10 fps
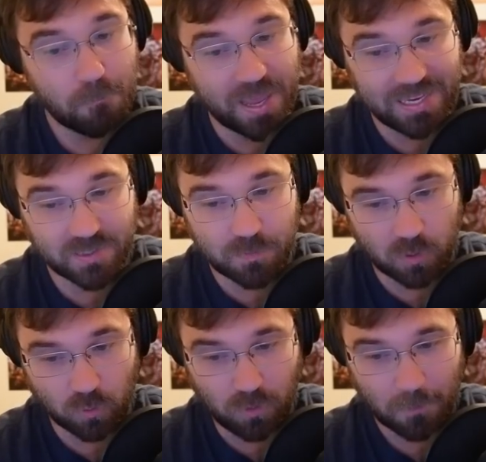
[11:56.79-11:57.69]
Base
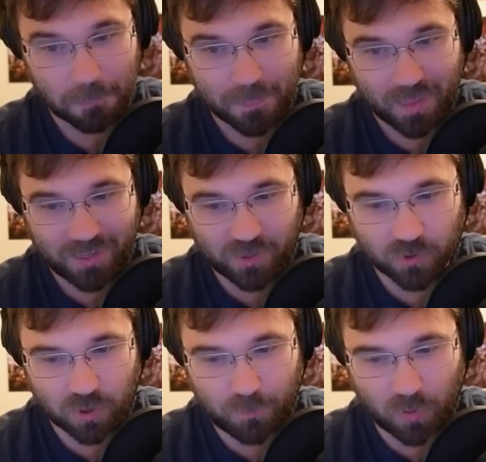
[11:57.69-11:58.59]
Mew.
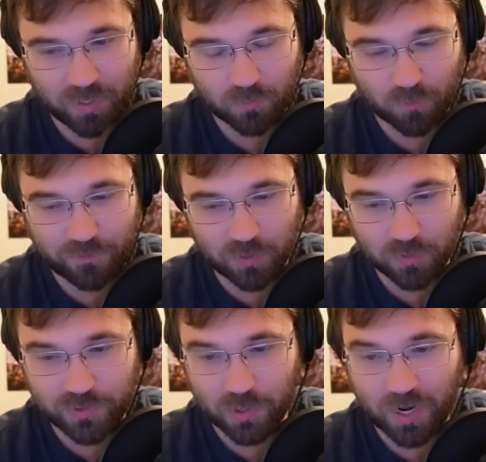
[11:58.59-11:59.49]
Your opponent
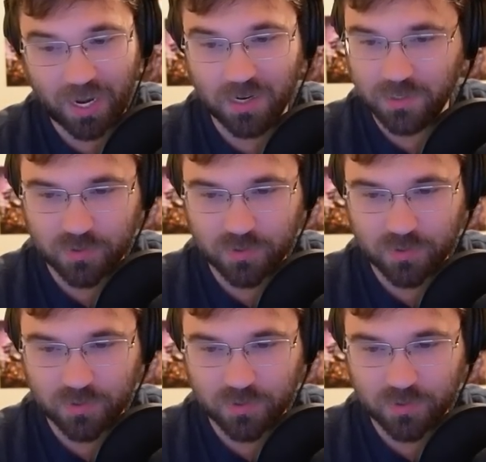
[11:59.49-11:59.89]
reveals their hand.